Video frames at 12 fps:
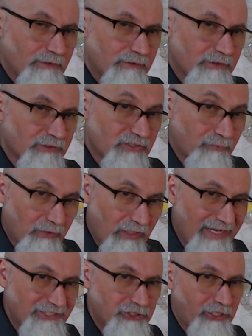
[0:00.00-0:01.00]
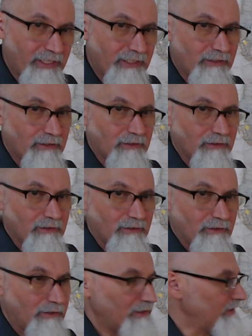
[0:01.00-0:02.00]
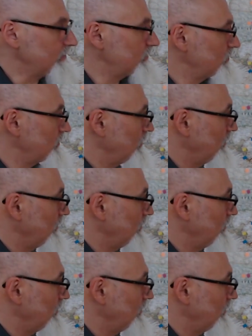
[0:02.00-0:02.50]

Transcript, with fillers: the supply chain, it's